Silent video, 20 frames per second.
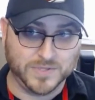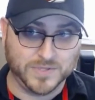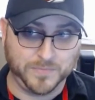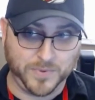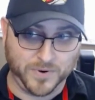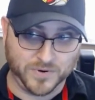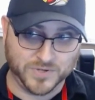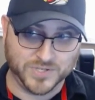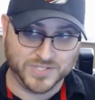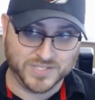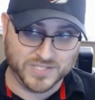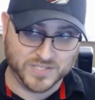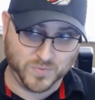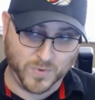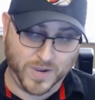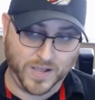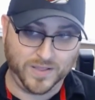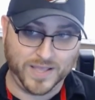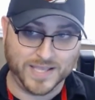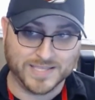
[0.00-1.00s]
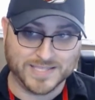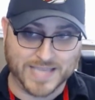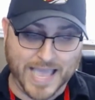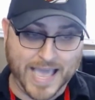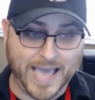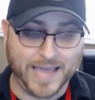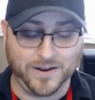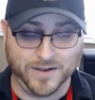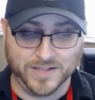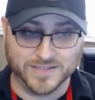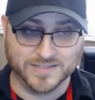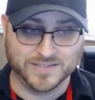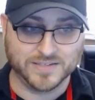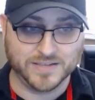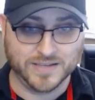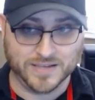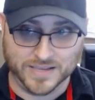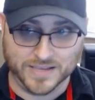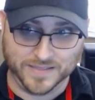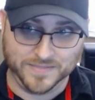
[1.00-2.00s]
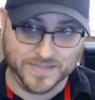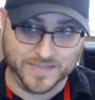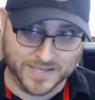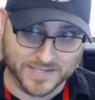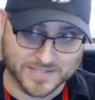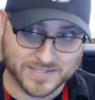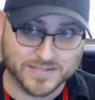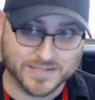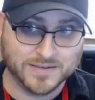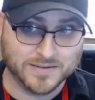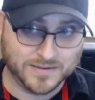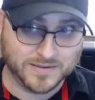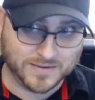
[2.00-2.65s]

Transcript: to purchase as well as add-ons in this